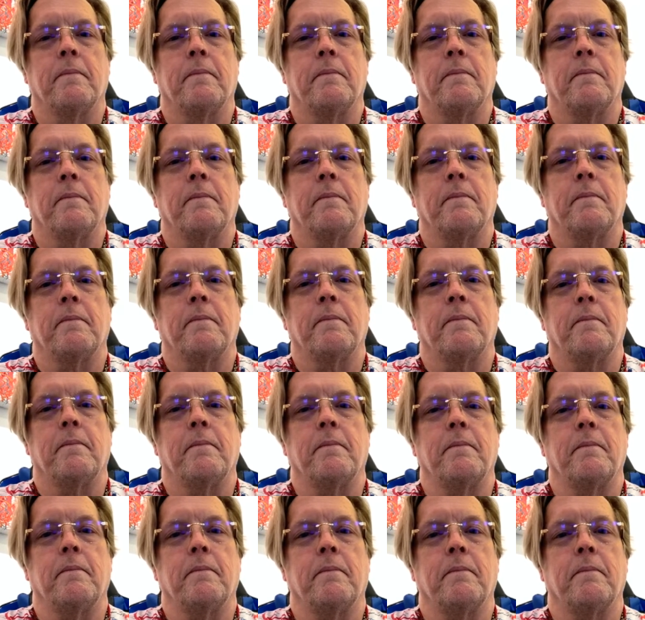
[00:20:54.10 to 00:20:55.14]

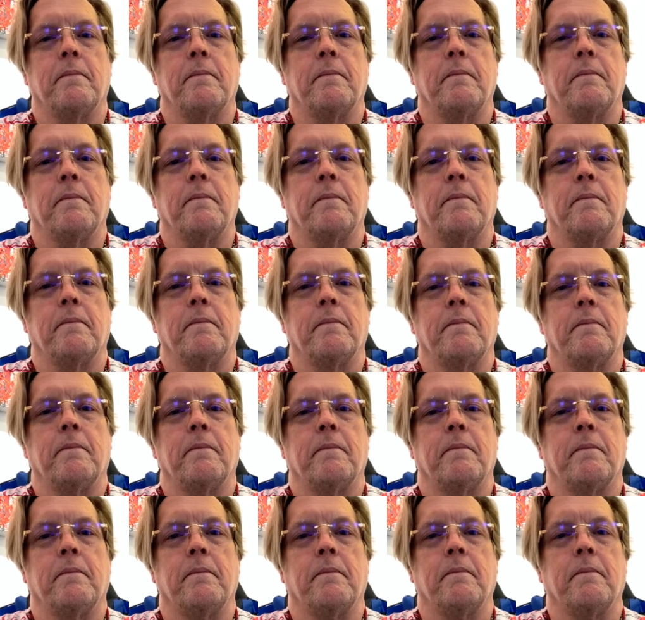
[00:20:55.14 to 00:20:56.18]

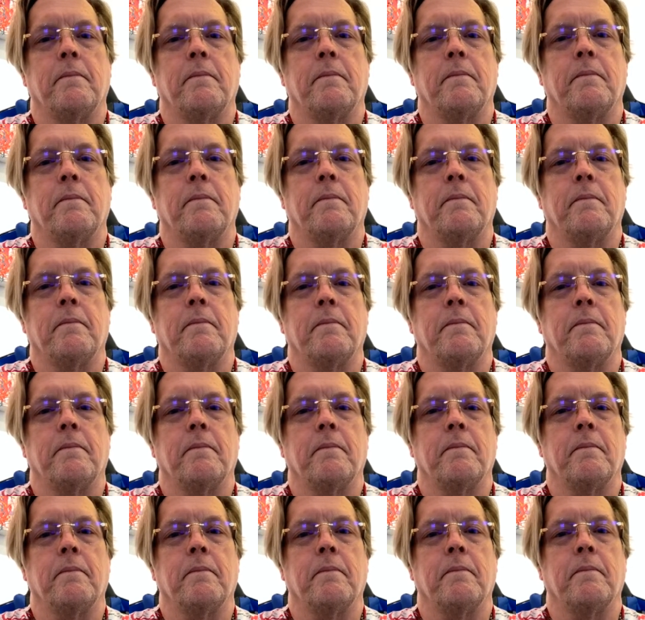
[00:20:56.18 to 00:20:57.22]

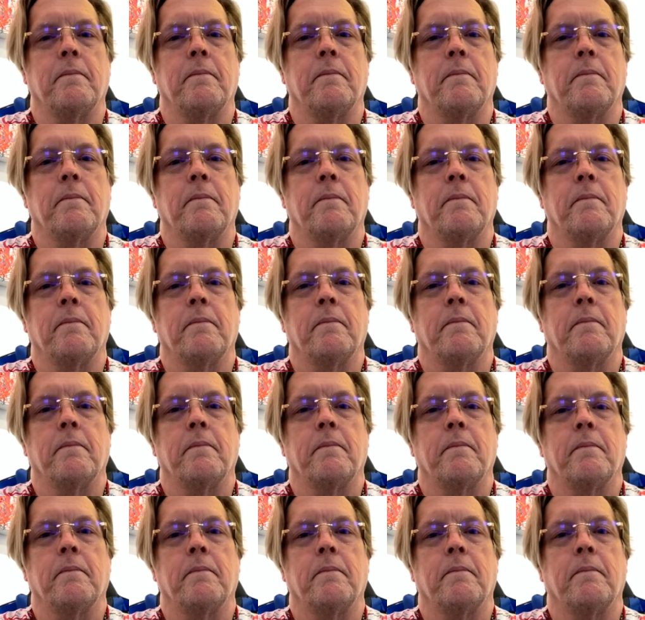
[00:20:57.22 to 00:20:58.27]

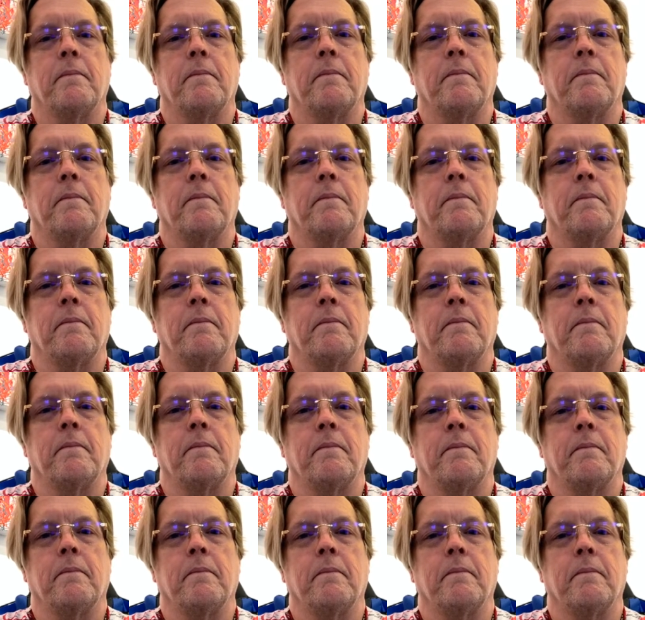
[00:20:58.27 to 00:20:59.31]

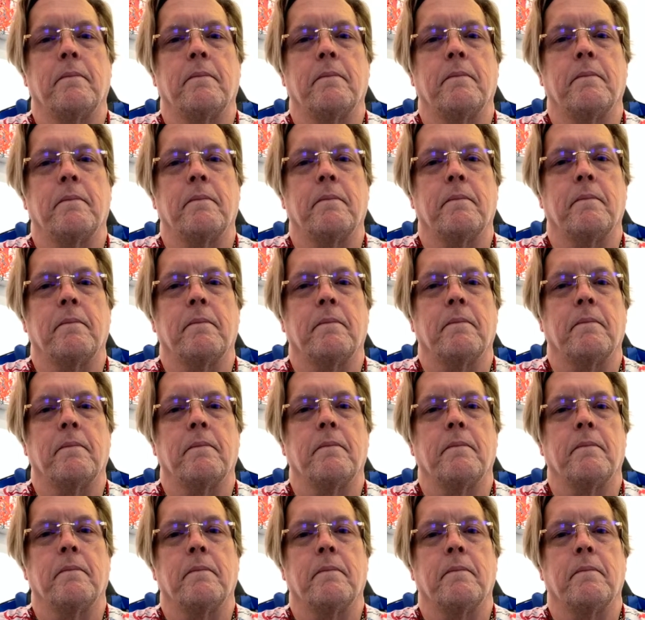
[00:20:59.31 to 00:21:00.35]

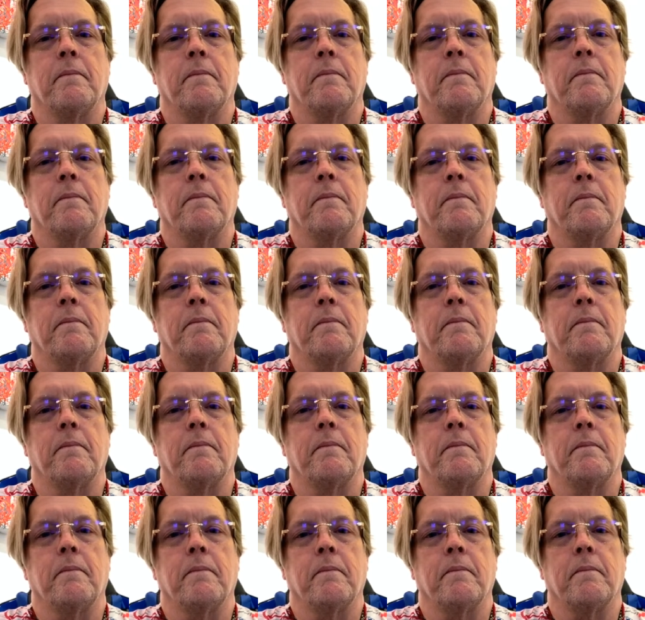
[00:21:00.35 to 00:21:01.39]

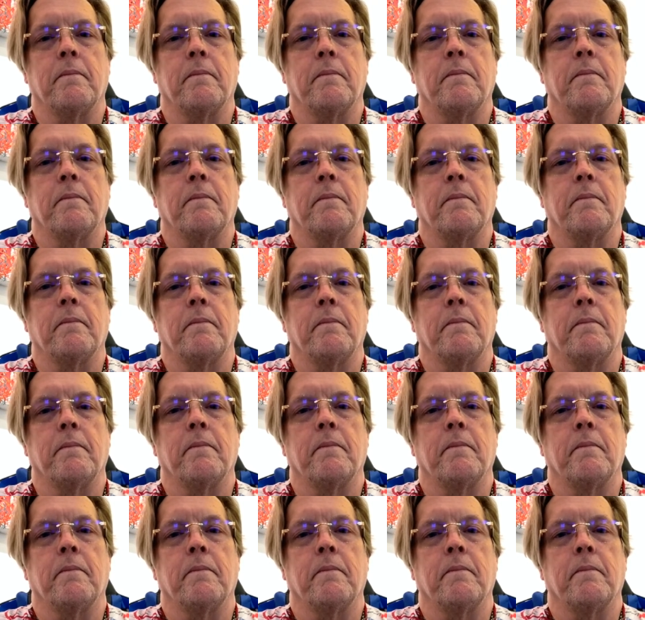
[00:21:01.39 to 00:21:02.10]
This person isn't speaking.